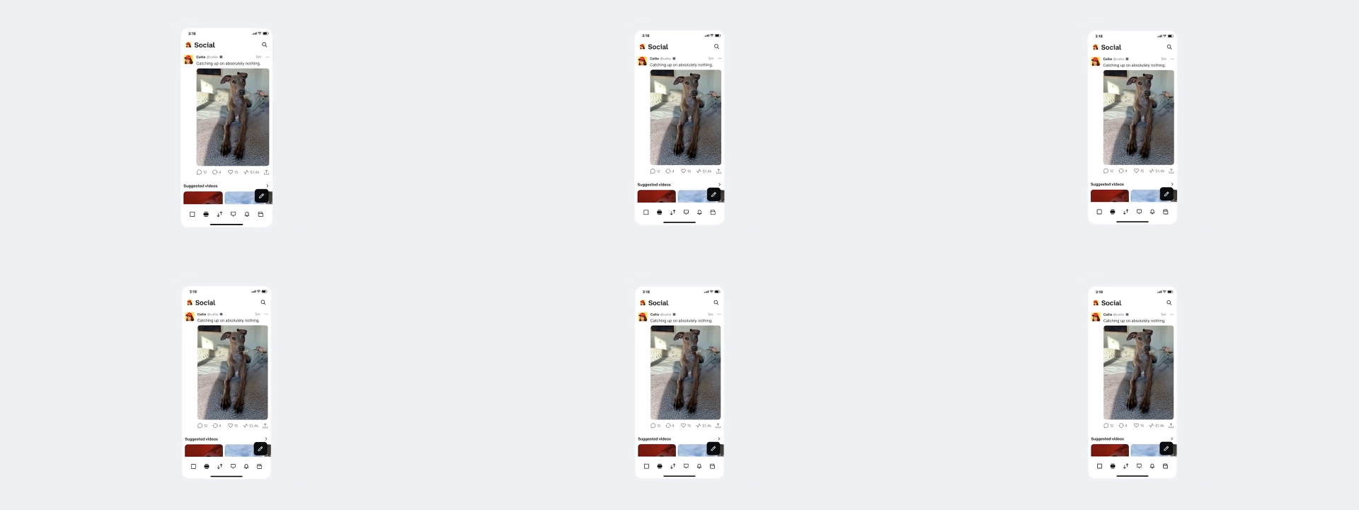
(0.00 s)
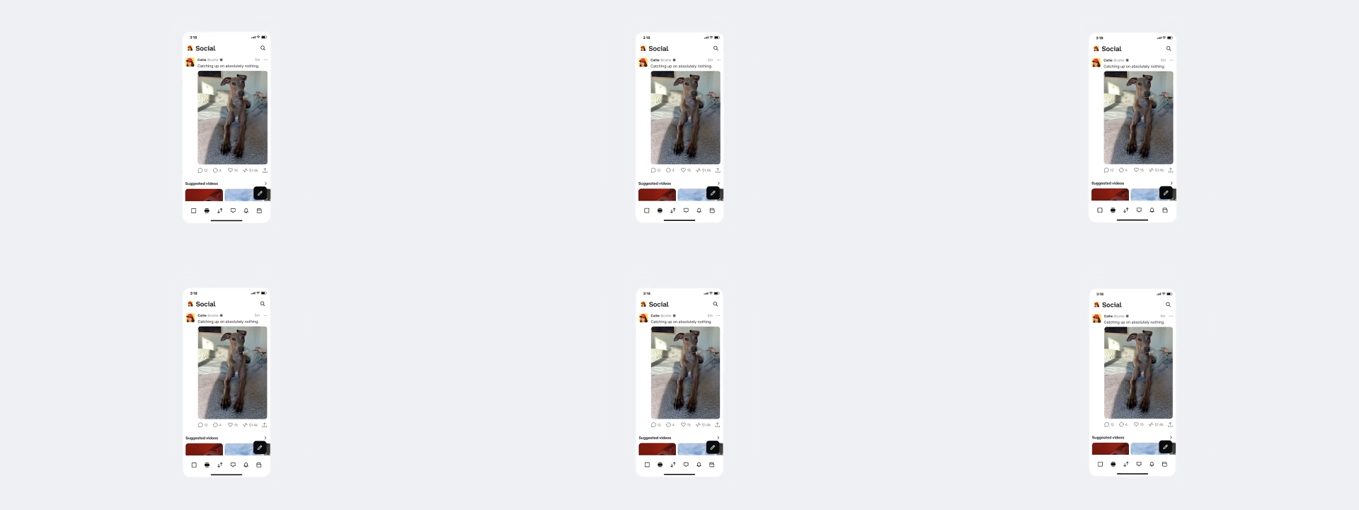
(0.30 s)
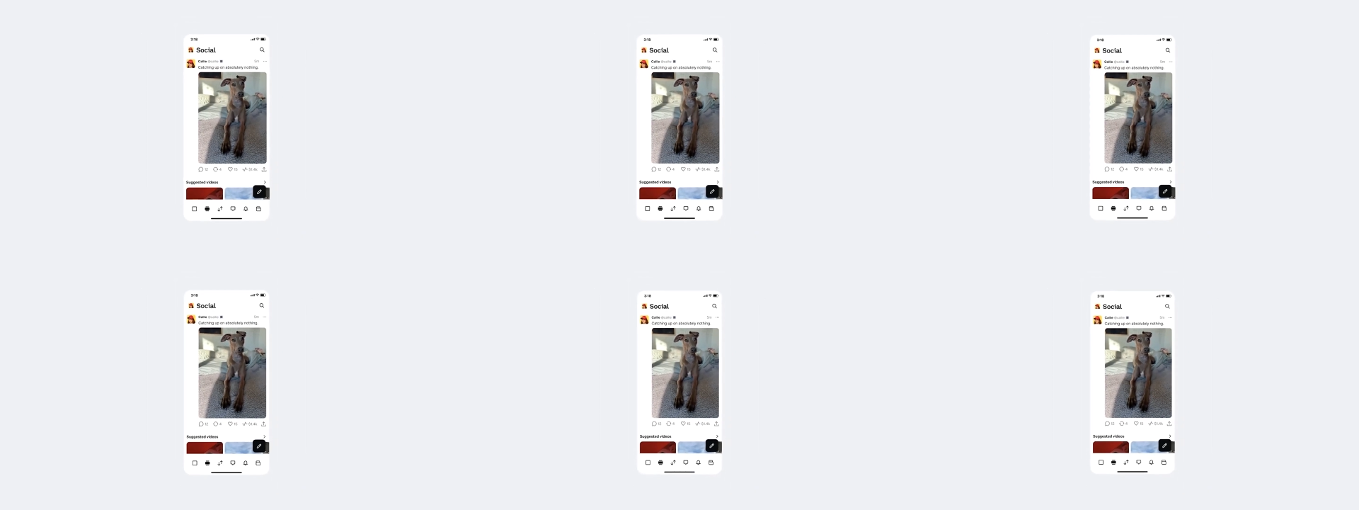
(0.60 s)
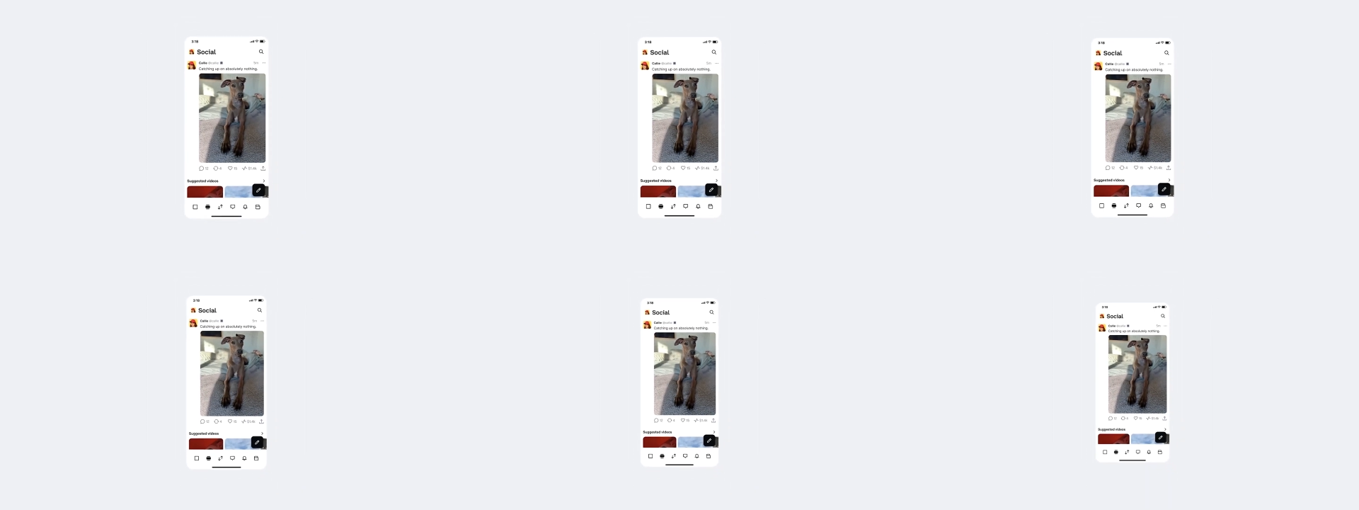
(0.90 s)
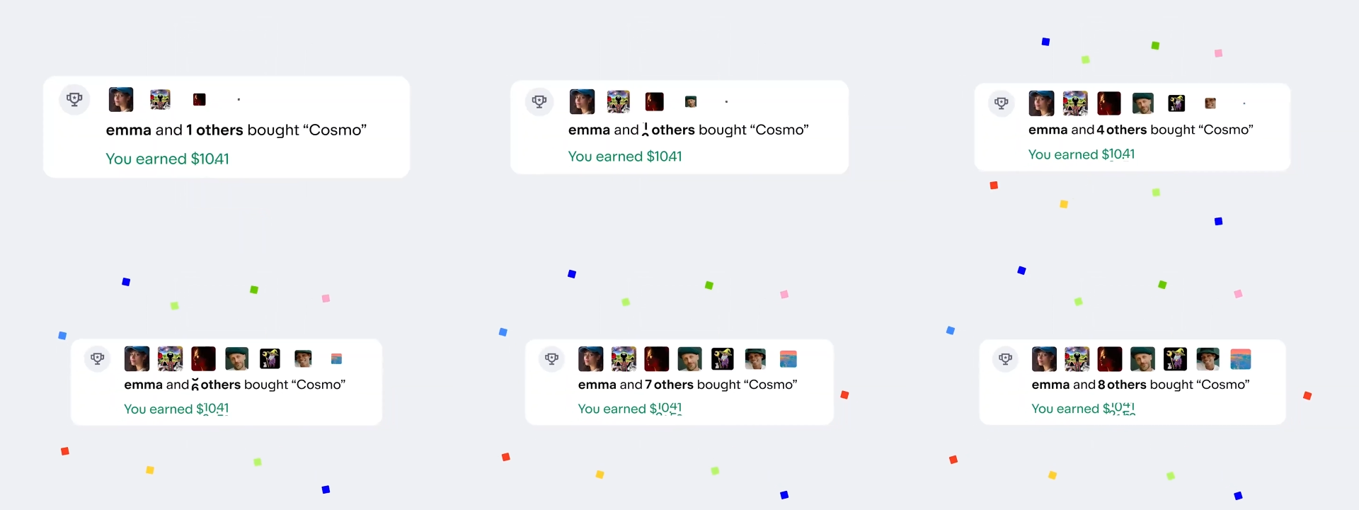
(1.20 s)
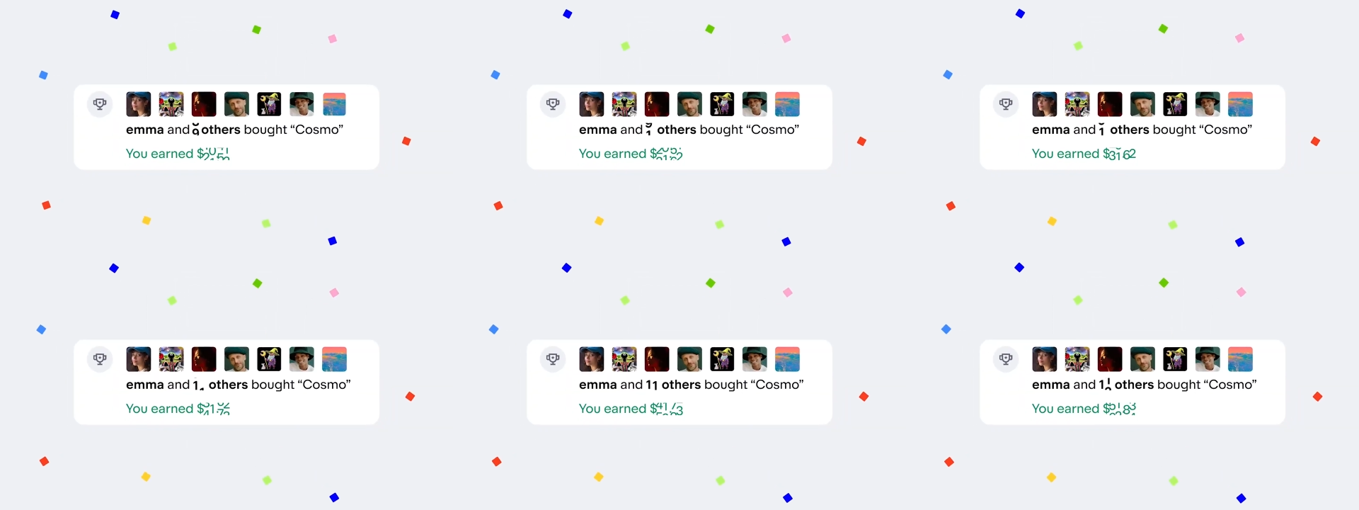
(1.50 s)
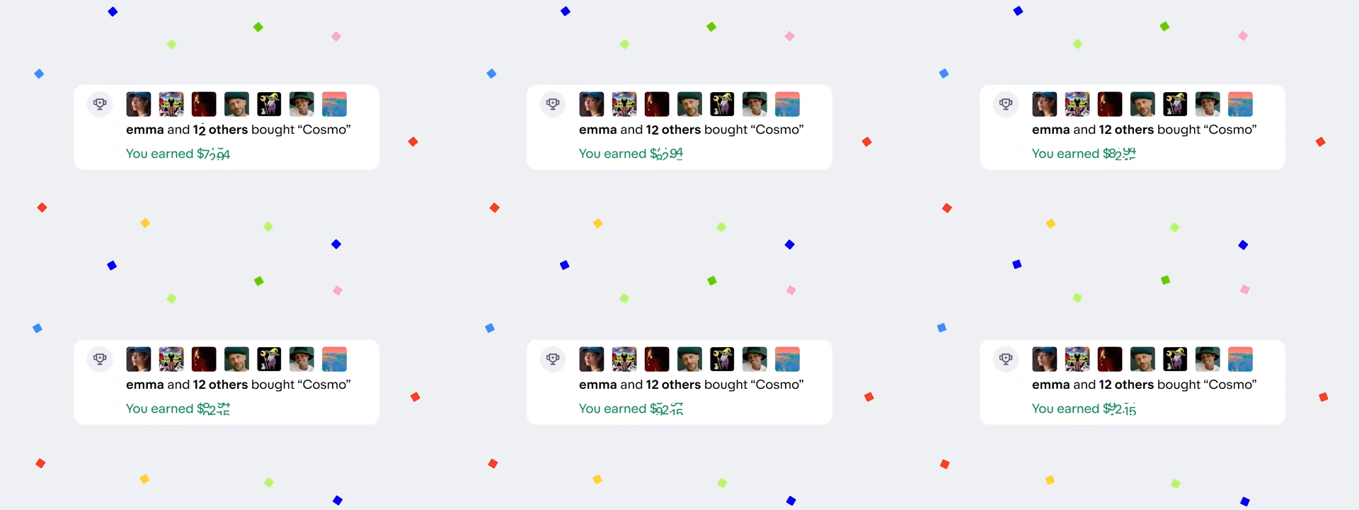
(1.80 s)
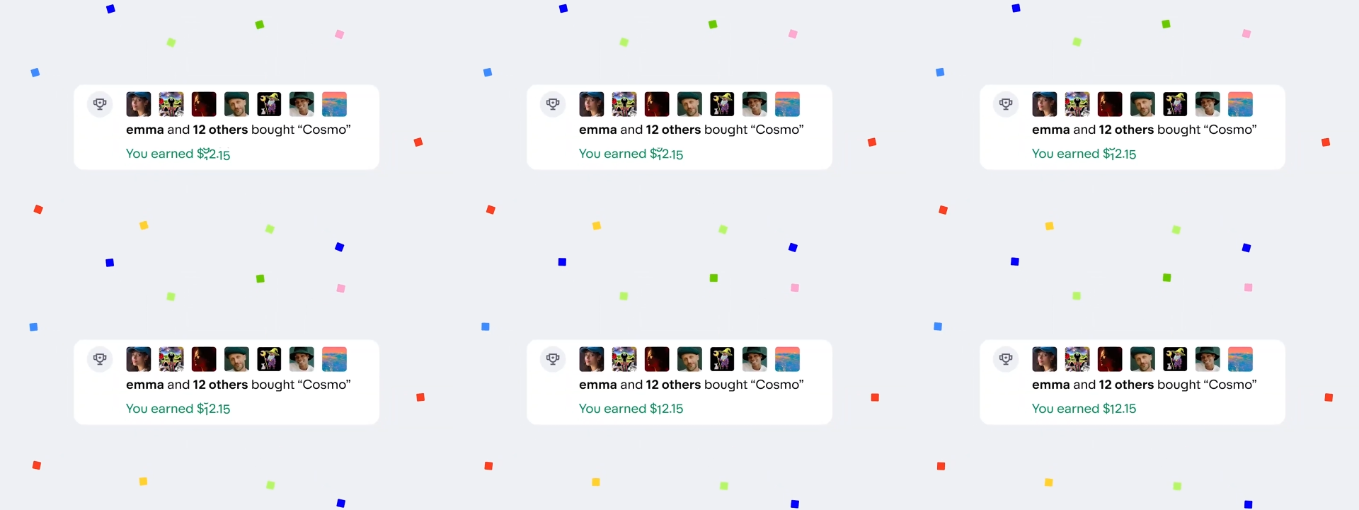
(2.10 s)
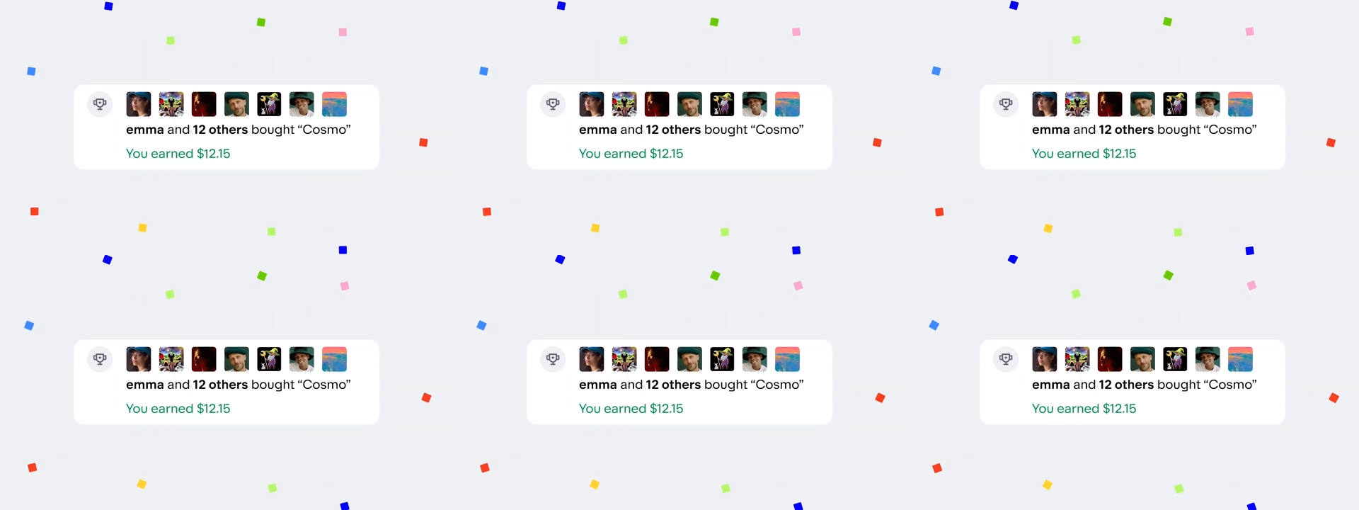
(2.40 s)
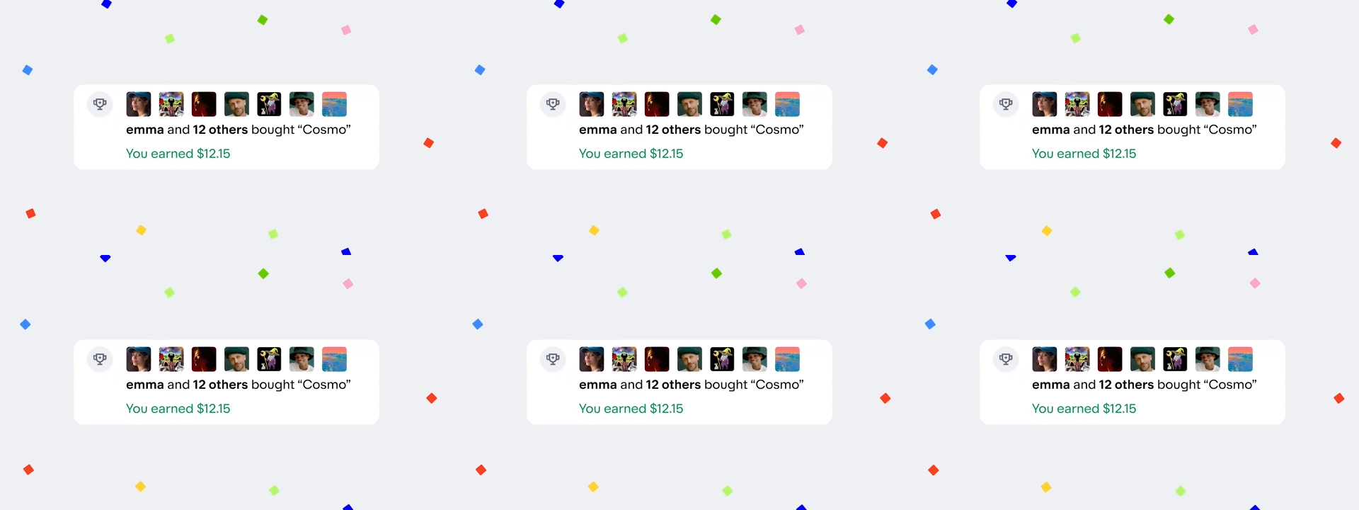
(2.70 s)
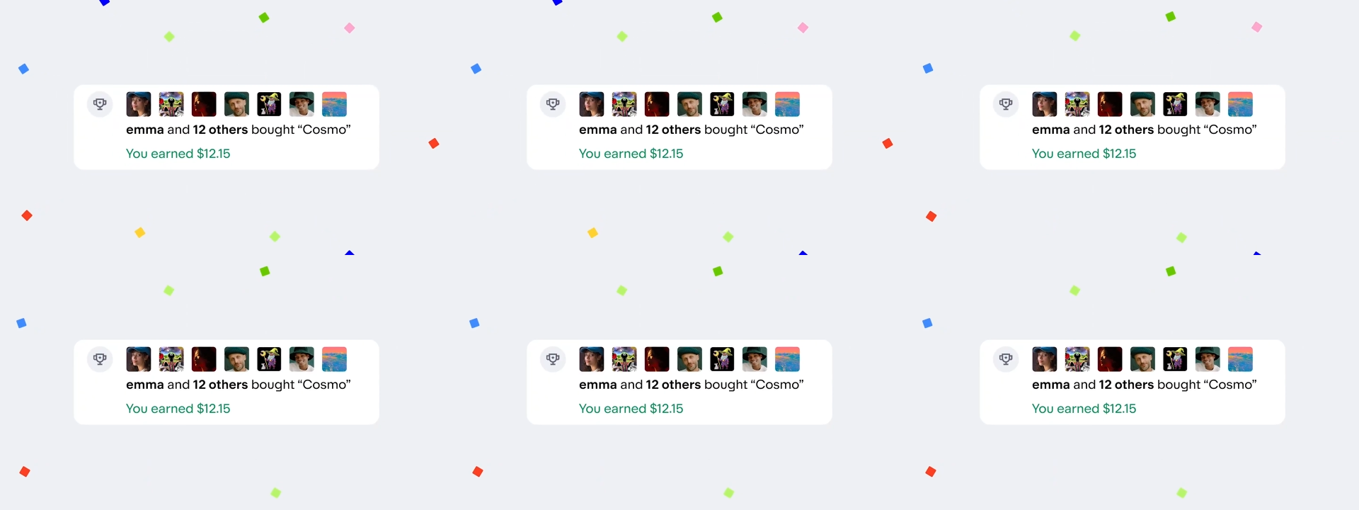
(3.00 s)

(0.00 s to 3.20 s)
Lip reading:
[unreadable: no face in view]